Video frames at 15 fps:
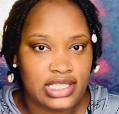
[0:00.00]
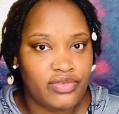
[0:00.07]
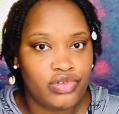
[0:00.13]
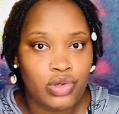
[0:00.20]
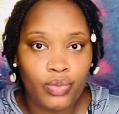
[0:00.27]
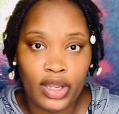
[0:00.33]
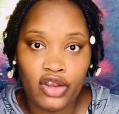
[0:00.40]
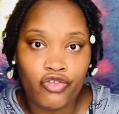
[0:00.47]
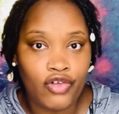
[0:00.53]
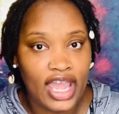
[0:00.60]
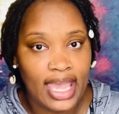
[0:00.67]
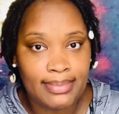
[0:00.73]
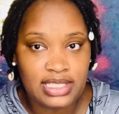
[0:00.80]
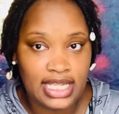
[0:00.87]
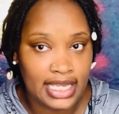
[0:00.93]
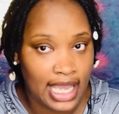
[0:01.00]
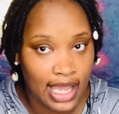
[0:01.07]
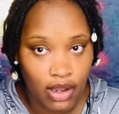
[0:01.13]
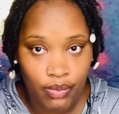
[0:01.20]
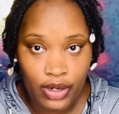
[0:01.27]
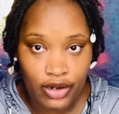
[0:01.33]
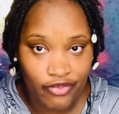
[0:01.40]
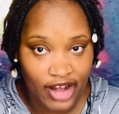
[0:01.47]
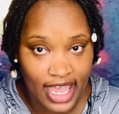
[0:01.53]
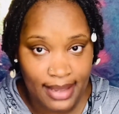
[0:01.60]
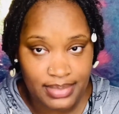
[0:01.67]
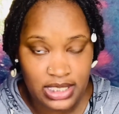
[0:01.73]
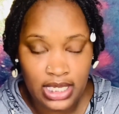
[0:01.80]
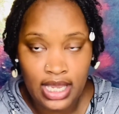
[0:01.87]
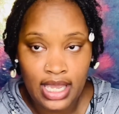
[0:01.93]
If you wear wraps, like I wear
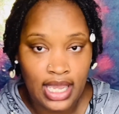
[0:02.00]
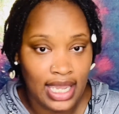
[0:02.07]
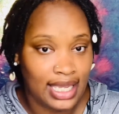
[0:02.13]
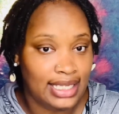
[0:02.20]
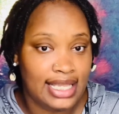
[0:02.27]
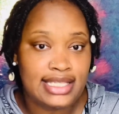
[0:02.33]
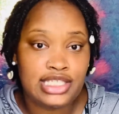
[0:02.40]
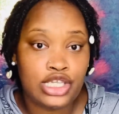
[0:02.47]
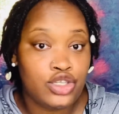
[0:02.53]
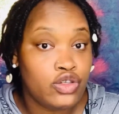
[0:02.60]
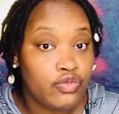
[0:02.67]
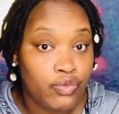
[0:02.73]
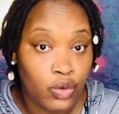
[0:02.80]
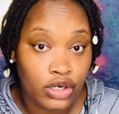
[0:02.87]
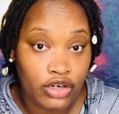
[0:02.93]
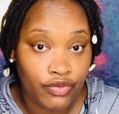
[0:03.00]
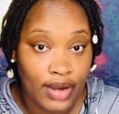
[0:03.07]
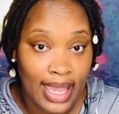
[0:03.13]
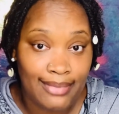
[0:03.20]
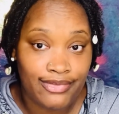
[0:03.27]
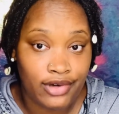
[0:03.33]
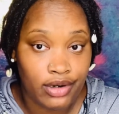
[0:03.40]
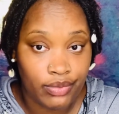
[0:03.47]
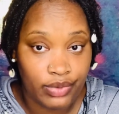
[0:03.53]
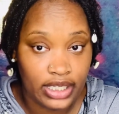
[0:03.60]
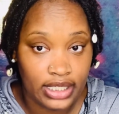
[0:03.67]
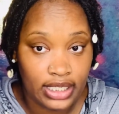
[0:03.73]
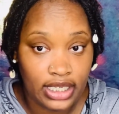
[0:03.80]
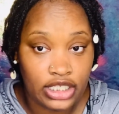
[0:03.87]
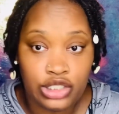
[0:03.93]
wraps, and let's say you've worn a wrap for a
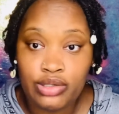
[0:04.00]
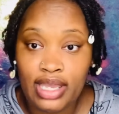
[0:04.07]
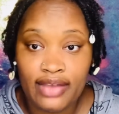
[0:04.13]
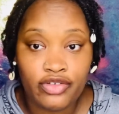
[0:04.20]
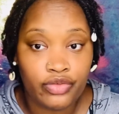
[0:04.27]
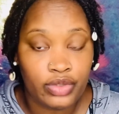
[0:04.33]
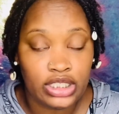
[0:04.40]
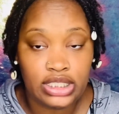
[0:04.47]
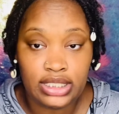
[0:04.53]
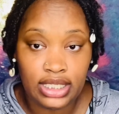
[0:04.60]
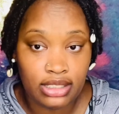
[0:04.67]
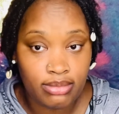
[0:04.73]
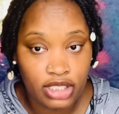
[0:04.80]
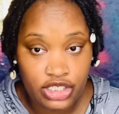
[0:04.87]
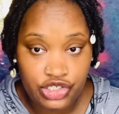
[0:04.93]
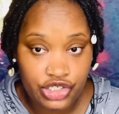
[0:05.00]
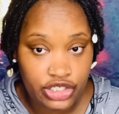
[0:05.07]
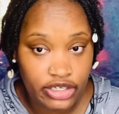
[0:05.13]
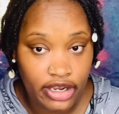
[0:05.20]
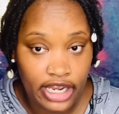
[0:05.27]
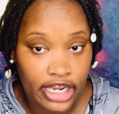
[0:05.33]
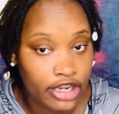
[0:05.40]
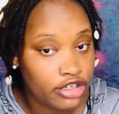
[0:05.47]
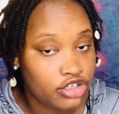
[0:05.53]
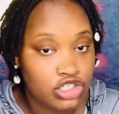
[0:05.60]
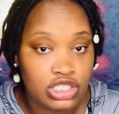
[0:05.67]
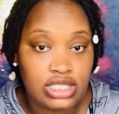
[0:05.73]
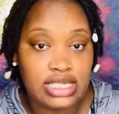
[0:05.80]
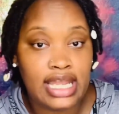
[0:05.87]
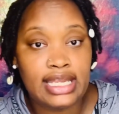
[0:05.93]
week and you haven't really done much to your hair, you're
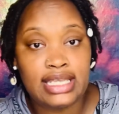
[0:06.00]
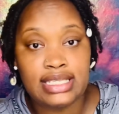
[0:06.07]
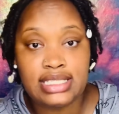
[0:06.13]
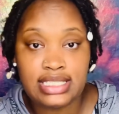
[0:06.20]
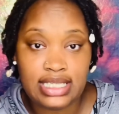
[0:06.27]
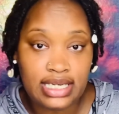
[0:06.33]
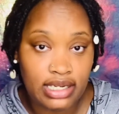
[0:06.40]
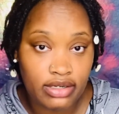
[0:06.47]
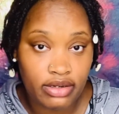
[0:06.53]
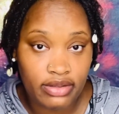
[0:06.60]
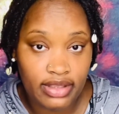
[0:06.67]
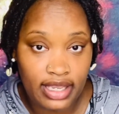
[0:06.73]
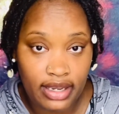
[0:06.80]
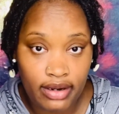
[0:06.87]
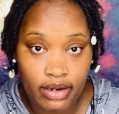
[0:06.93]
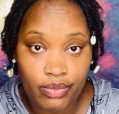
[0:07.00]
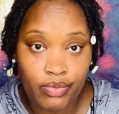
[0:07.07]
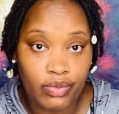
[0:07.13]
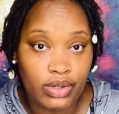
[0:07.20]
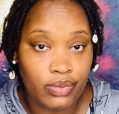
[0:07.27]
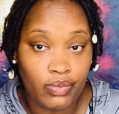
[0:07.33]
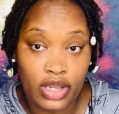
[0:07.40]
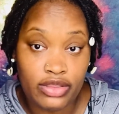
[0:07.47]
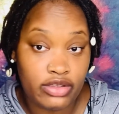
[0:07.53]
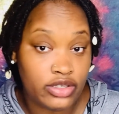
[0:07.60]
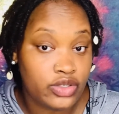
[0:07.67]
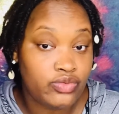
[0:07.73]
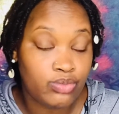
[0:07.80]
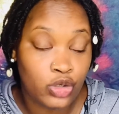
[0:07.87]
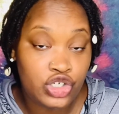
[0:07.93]
just letting it sit under there, whether
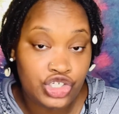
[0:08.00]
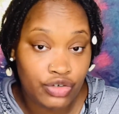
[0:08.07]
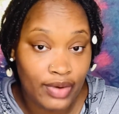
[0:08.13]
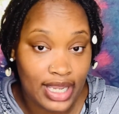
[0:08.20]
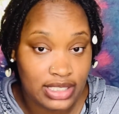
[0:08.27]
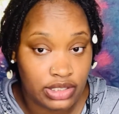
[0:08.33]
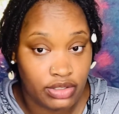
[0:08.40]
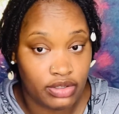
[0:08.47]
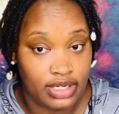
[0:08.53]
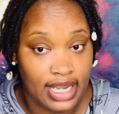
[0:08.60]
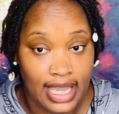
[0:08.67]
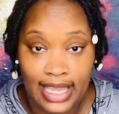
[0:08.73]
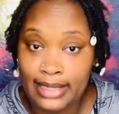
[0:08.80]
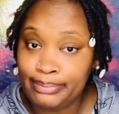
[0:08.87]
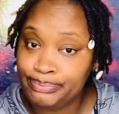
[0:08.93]
you moisturize it or not,